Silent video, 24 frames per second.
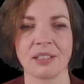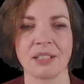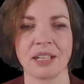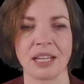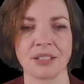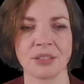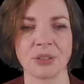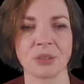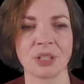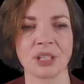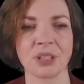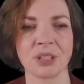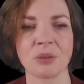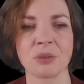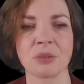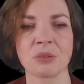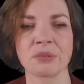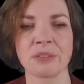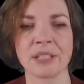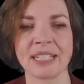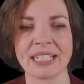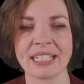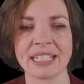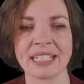And you can
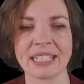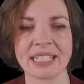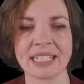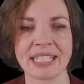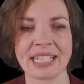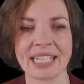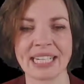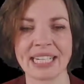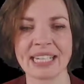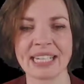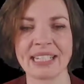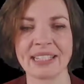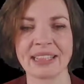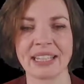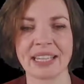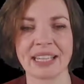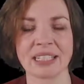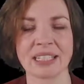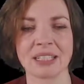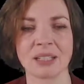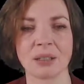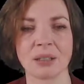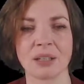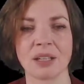already see
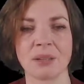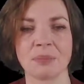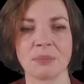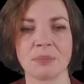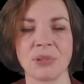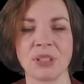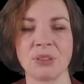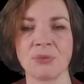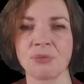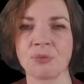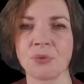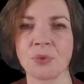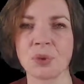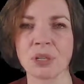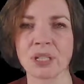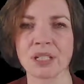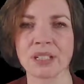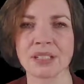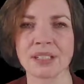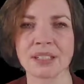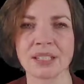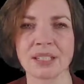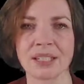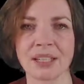that
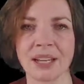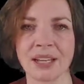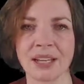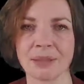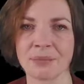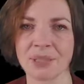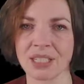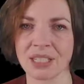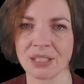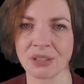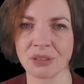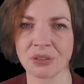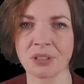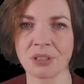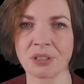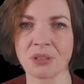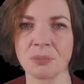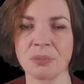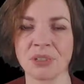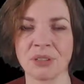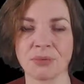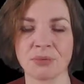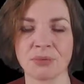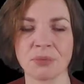before time
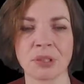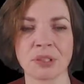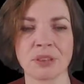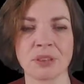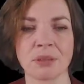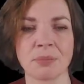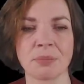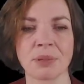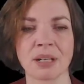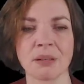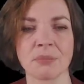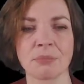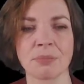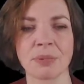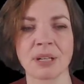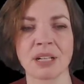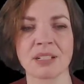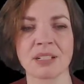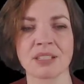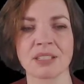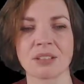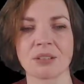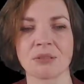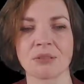zero, before the pump
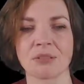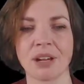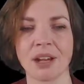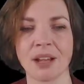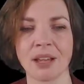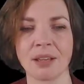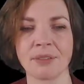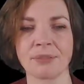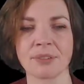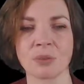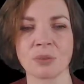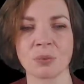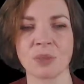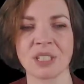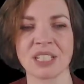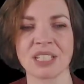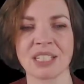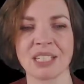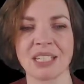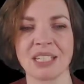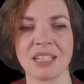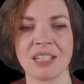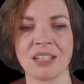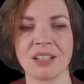pulse arrives, we
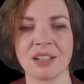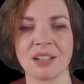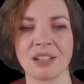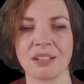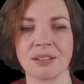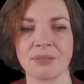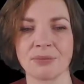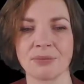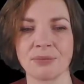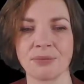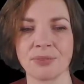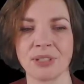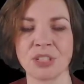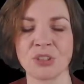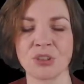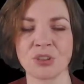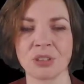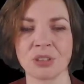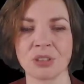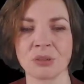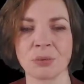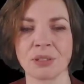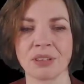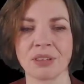see a
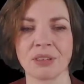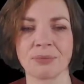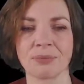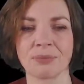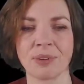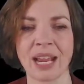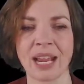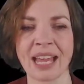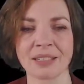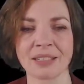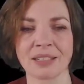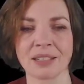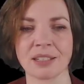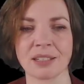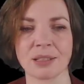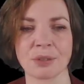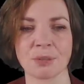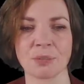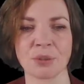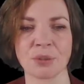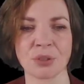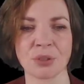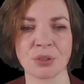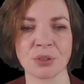feature with a flat
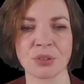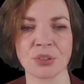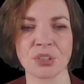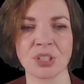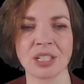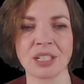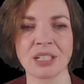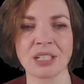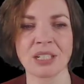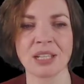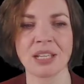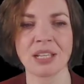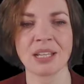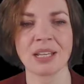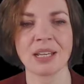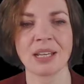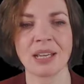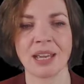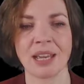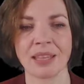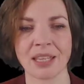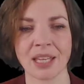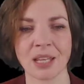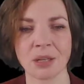dispersion.
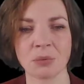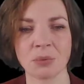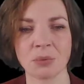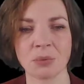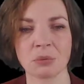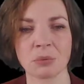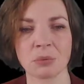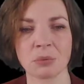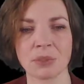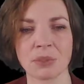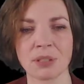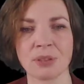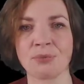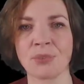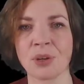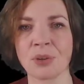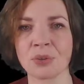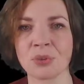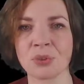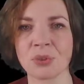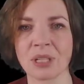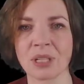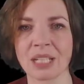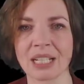And then when we
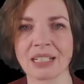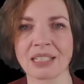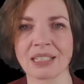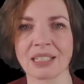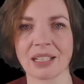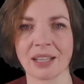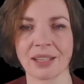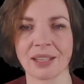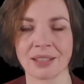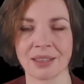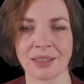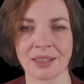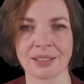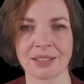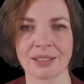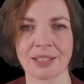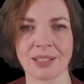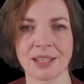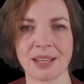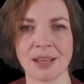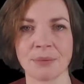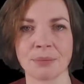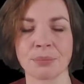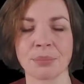photoexcite the
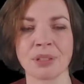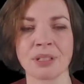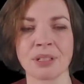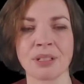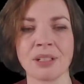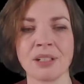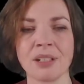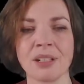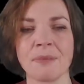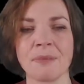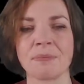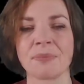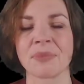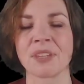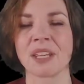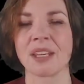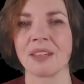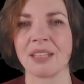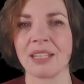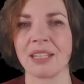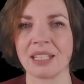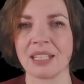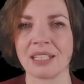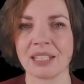sample,
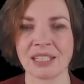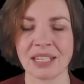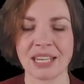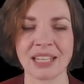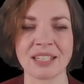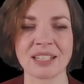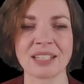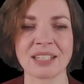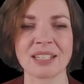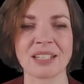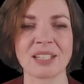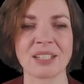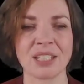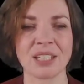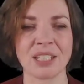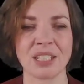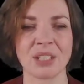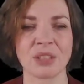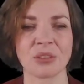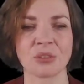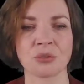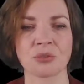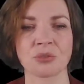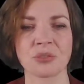the
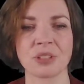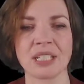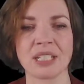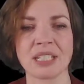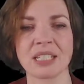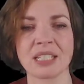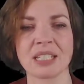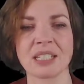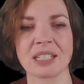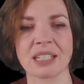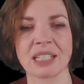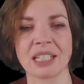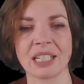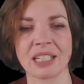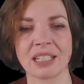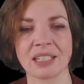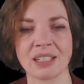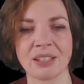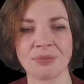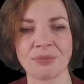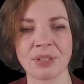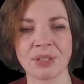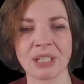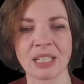intensity increases
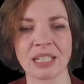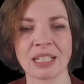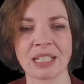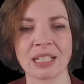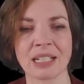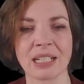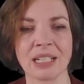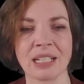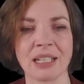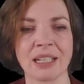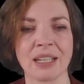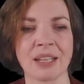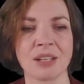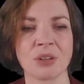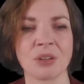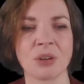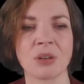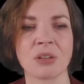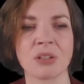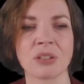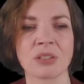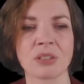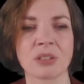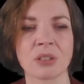significantly, and
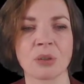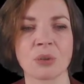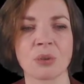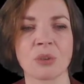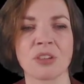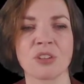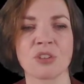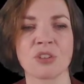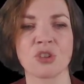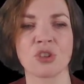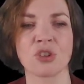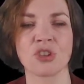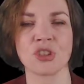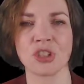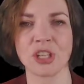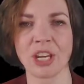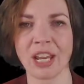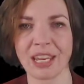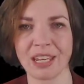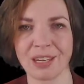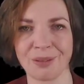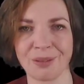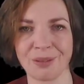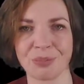also the
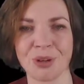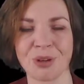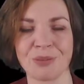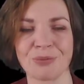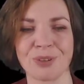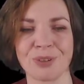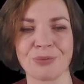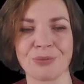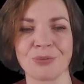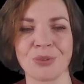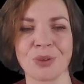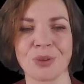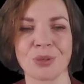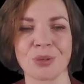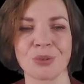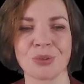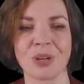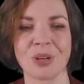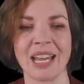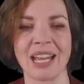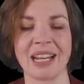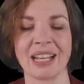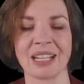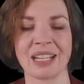shape of the
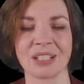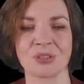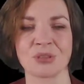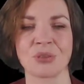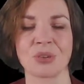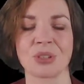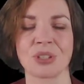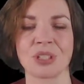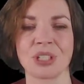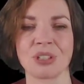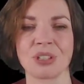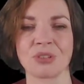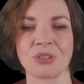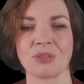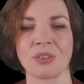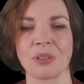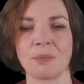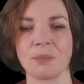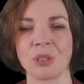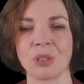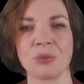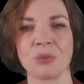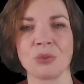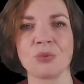photoelectron
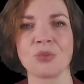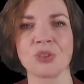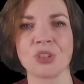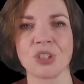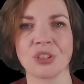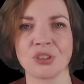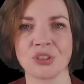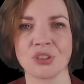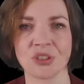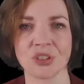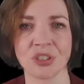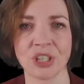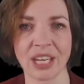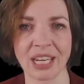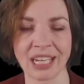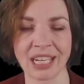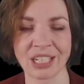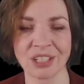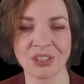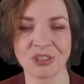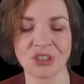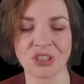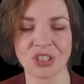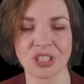distribution
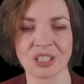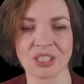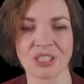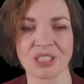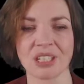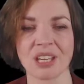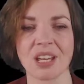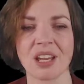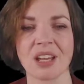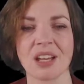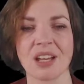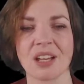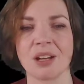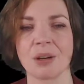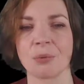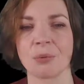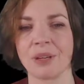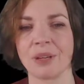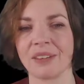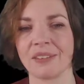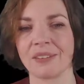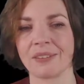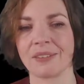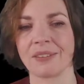changes
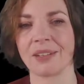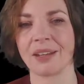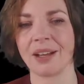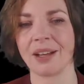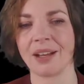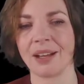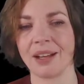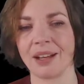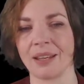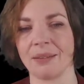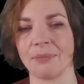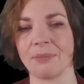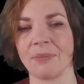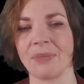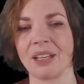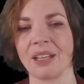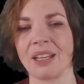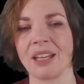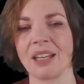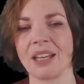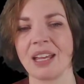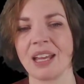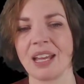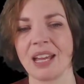with time
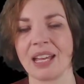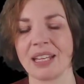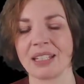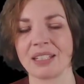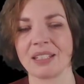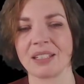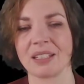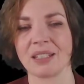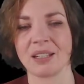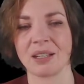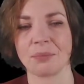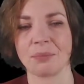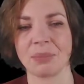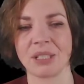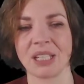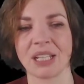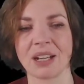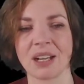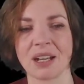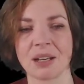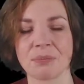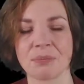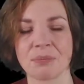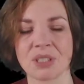and
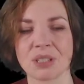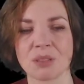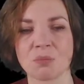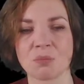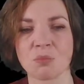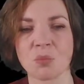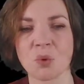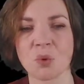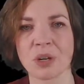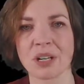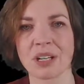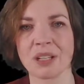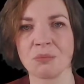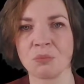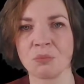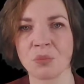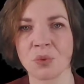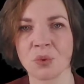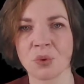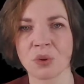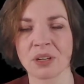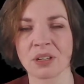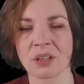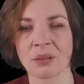becomes more and
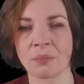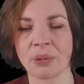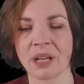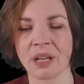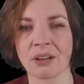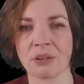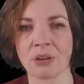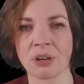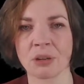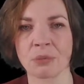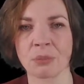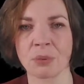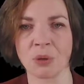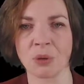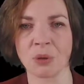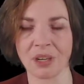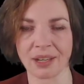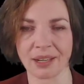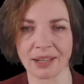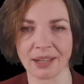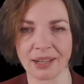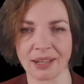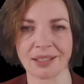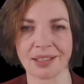more
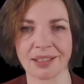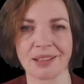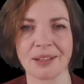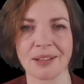parabolic.